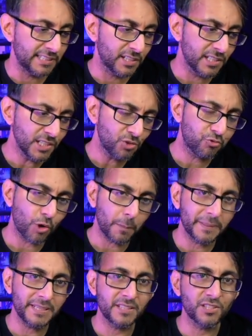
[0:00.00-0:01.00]
You're going to
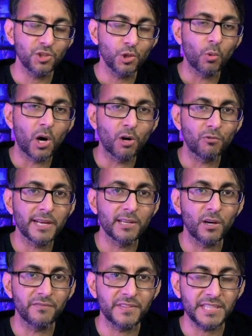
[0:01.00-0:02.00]
drop in the U R
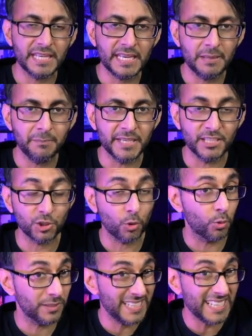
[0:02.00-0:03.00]
L of the image,
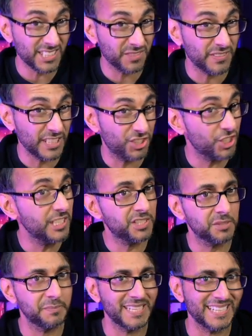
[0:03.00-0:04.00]
or the S V G
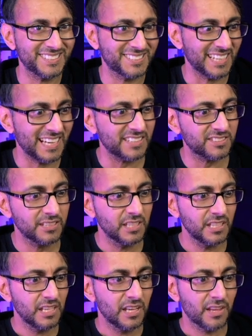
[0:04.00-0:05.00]
to be exact.
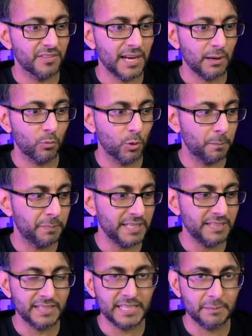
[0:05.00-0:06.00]
That will
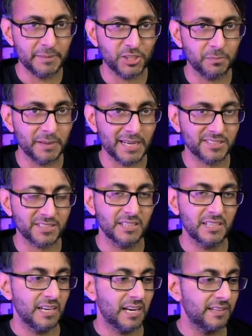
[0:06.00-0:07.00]
be the image mask.
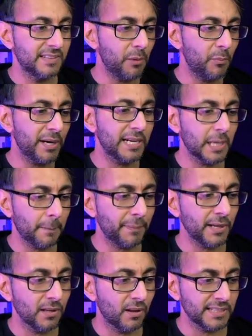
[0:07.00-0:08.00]
And then we're going to
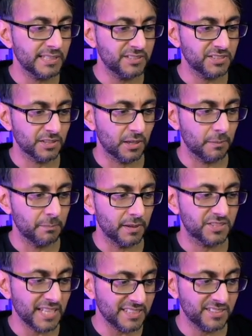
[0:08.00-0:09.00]
apply
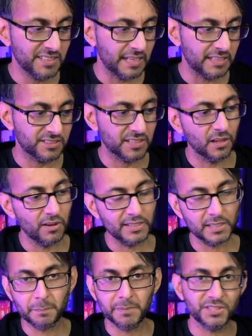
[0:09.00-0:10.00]
some settings
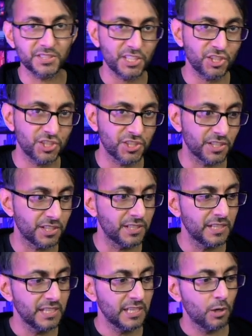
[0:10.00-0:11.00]
like the
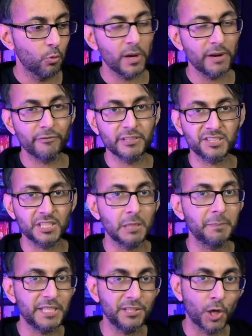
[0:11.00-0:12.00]
position, whether it's going
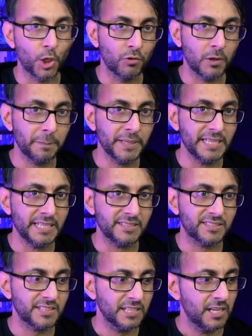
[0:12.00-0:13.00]
to be no
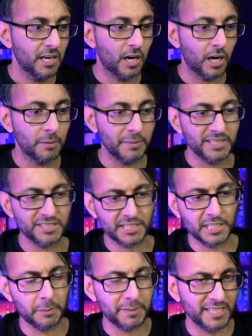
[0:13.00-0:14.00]
repeat, um, is it
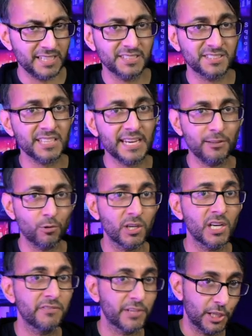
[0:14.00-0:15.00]
going to be a contain or
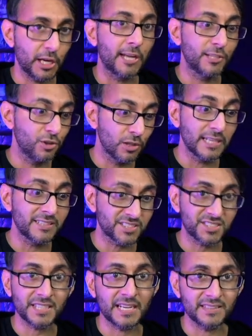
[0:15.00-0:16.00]
cover, and you'll
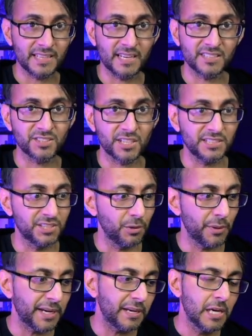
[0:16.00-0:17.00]
understand that as I
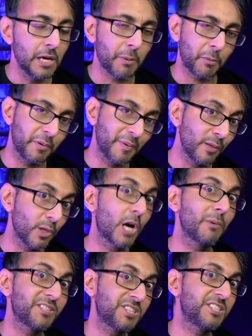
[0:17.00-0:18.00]
do it. But we will
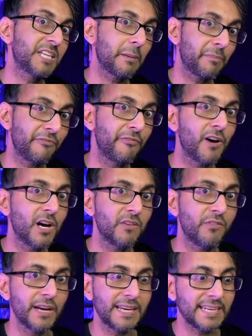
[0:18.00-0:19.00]
go a step
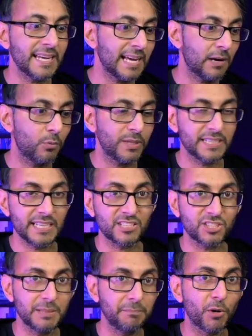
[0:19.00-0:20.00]
further in how we can
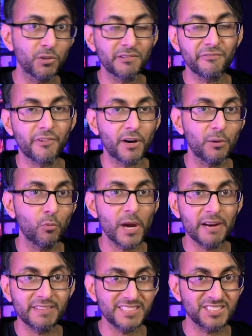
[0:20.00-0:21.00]
actually modify
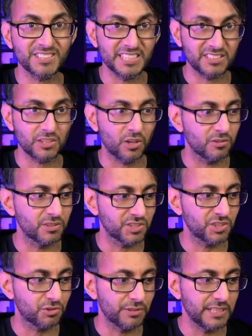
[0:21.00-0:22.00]
where it sits on the
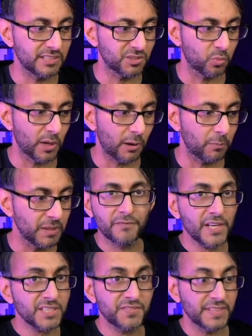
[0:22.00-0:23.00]
screen as well.
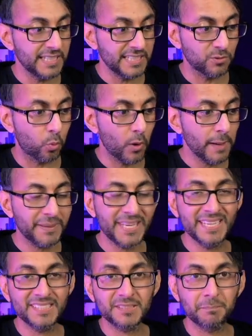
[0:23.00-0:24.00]
First thing is
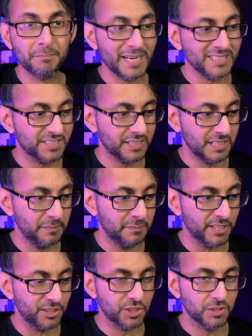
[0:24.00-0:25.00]
WebKit mask
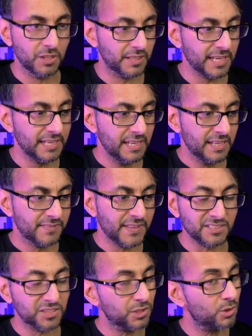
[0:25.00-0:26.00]
image. Okay,
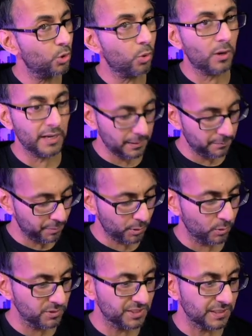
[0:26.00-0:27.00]
that's quite
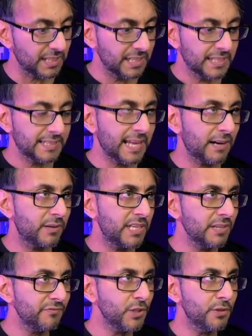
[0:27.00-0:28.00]
important. Now,
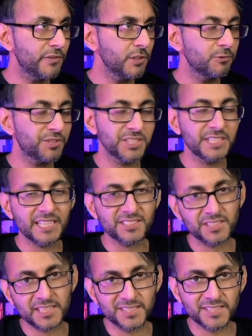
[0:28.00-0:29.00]
if you've used C
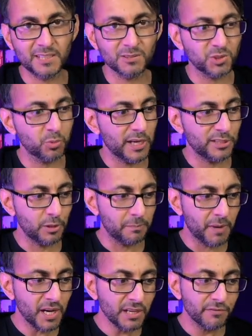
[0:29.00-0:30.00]
S S elsewhere, you
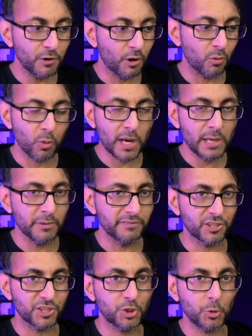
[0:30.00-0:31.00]
might have got away
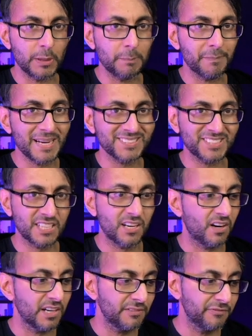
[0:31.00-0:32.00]
with just doing mask
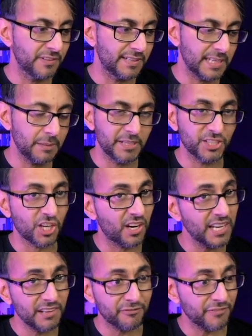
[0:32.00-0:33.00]
hyphen image.
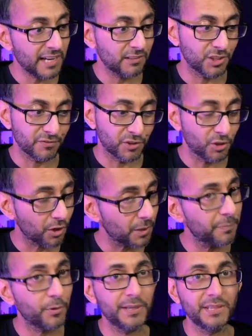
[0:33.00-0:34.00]
I have found you've got
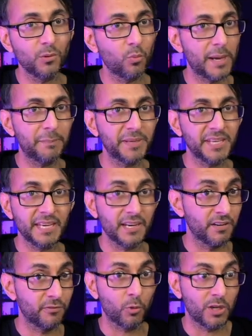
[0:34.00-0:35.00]
to put in the WebKit,
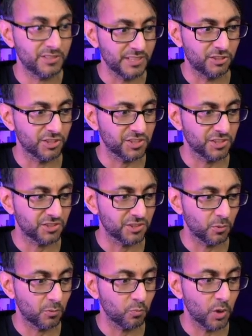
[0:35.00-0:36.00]
otherwise it just
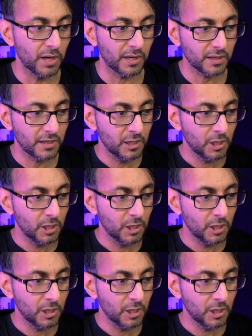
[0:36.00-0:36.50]
doesn't work.